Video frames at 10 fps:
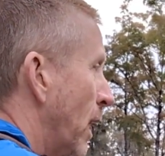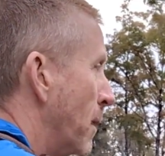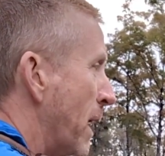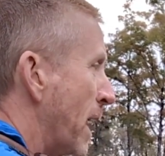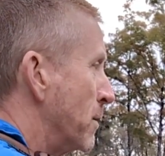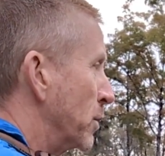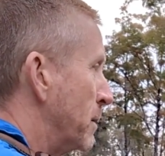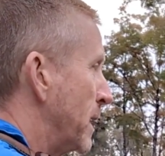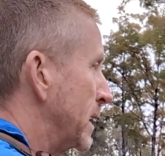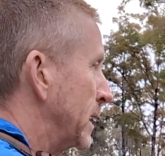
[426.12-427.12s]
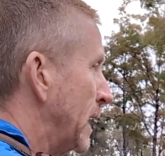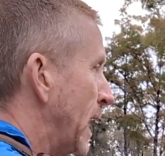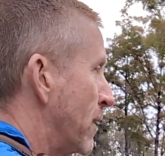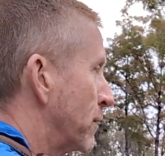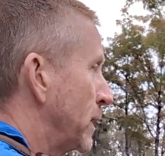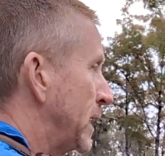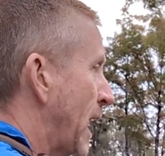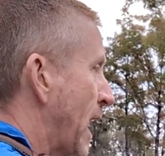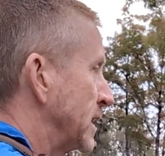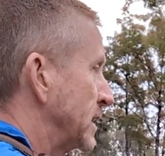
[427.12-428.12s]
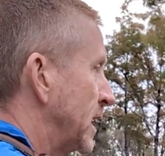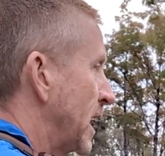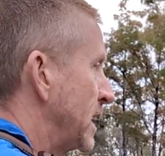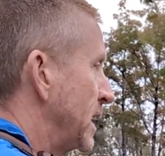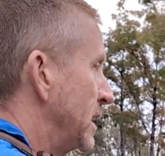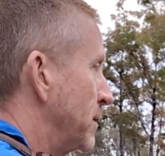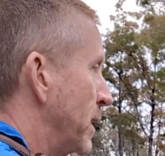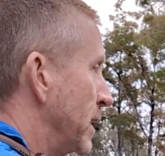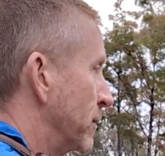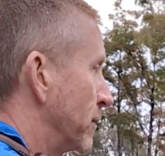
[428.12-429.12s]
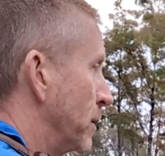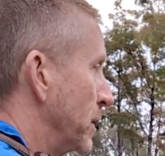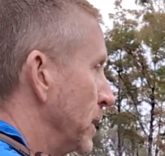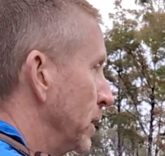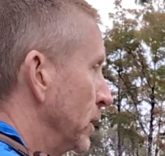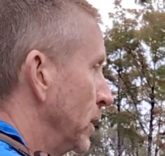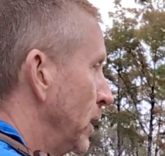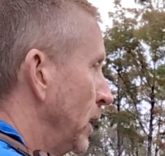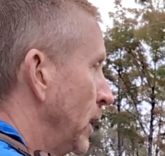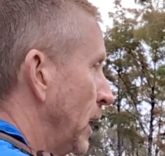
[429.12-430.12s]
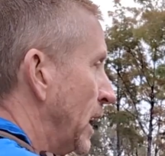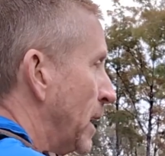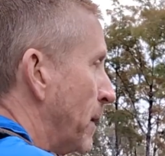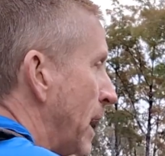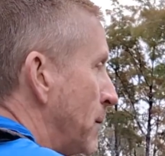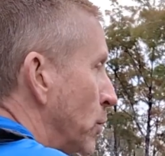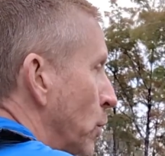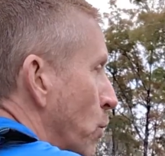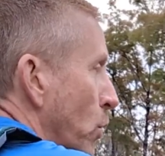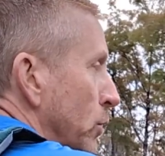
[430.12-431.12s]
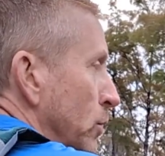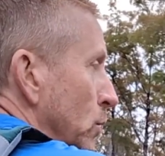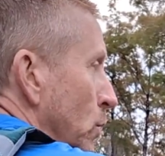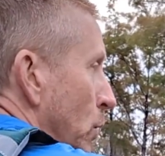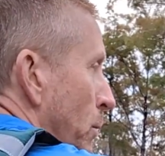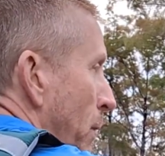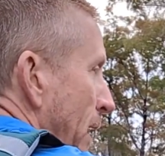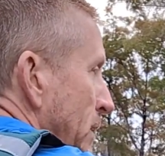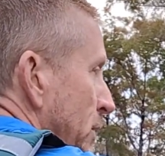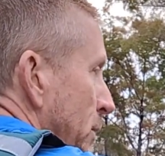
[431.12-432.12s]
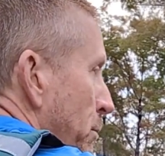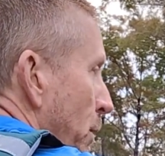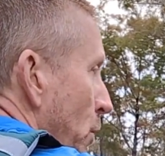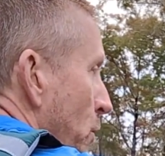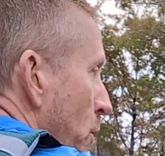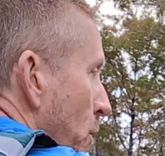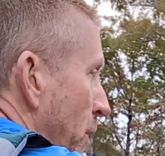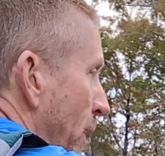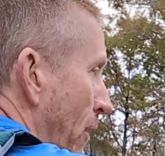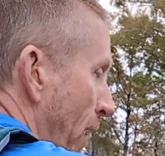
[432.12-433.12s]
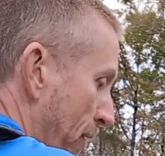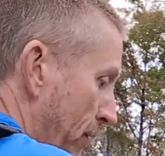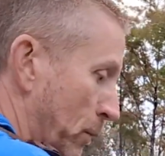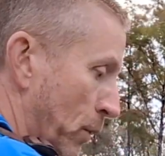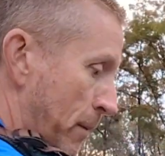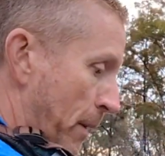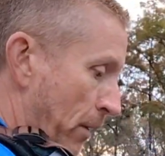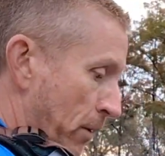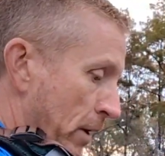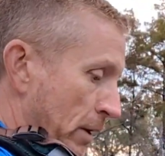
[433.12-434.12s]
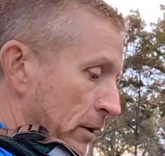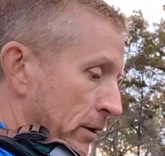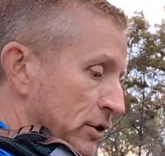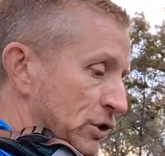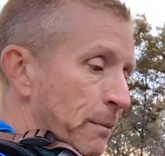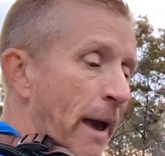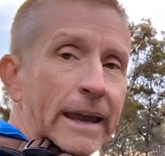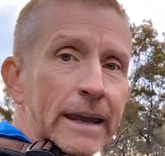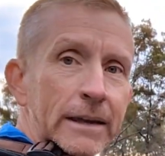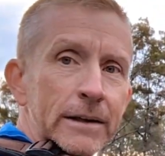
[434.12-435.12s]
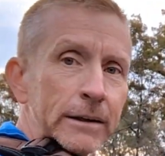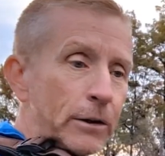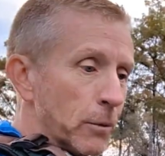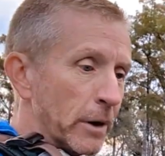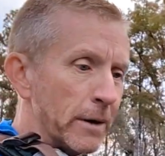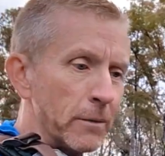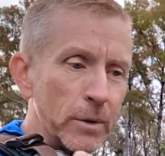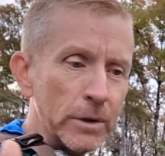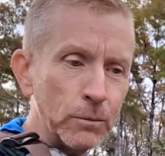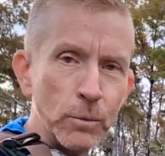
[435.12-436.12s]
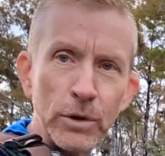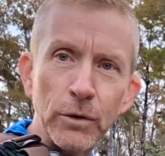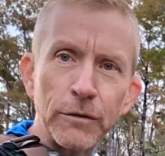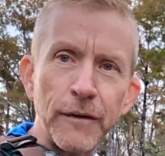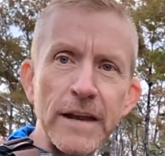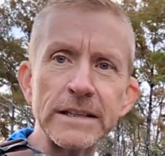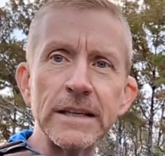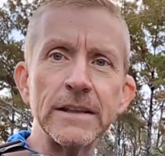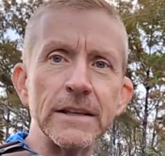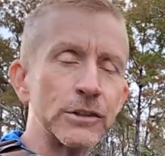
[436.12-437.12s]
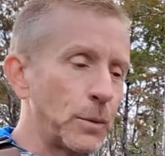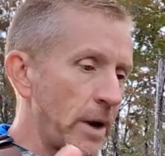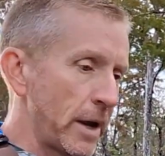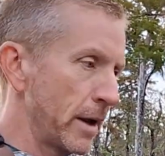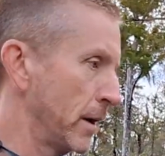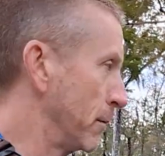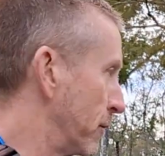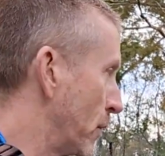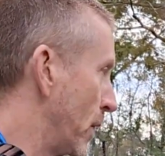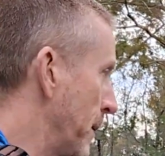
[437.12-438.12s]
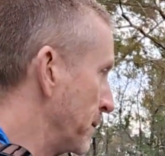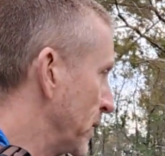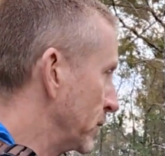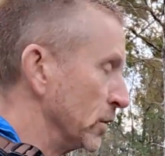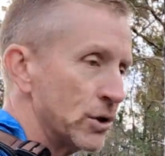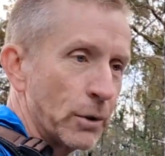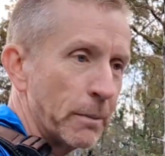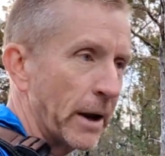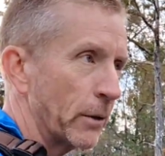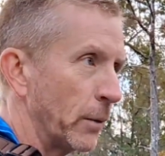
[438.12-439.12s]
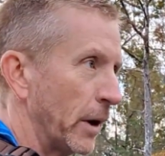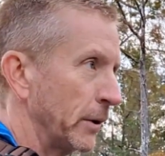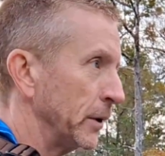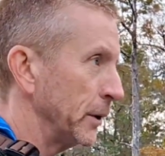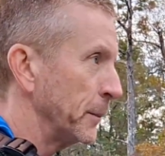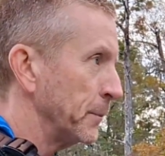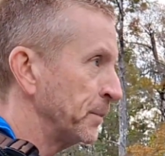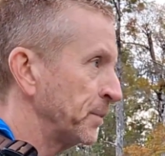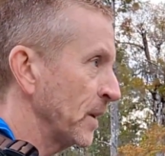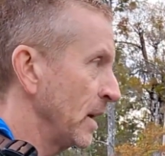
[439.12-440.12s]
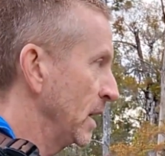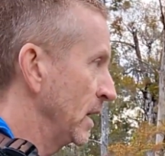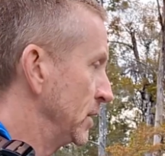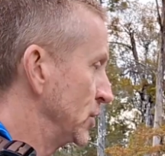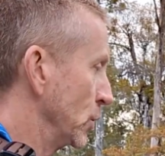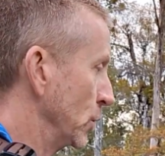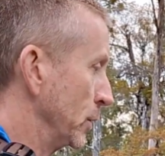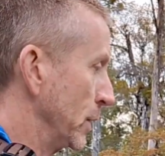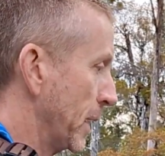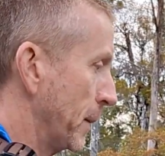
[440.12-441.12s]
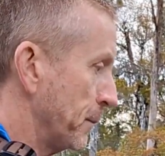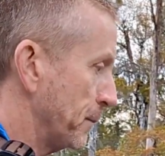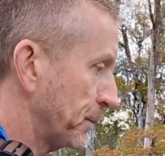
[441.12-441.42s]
I'm able to make every cast that I need to make from here, and I'm able to work the lure back to the boat without having to worry about smacking. You know, when you're facing this way up front, I'm going to turn back around here and show you that